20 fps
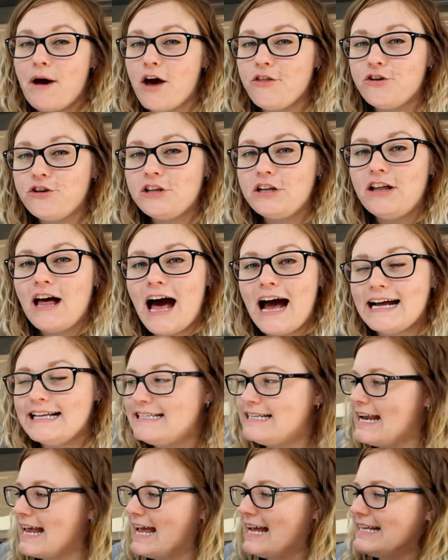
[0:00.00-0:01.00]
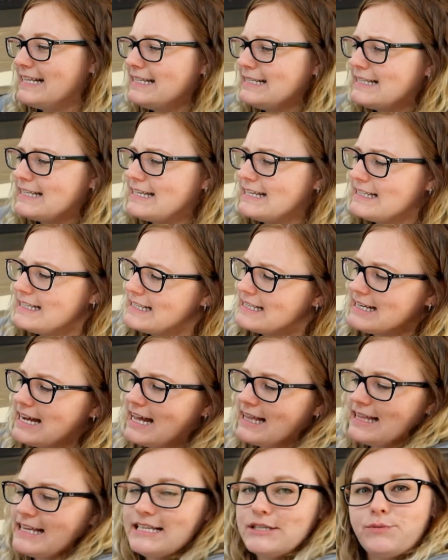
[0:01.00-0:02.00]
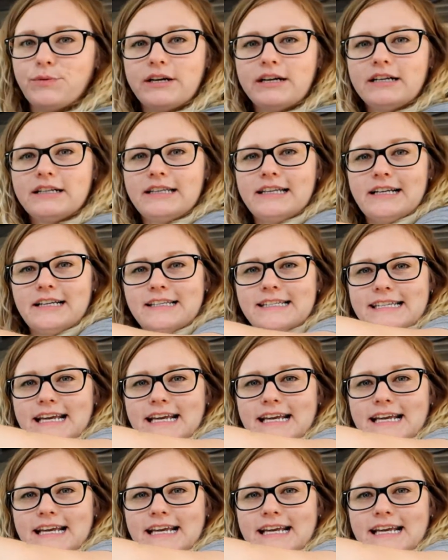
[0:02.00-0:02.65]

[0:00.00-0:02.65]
other little odds and ends is it's got these weird little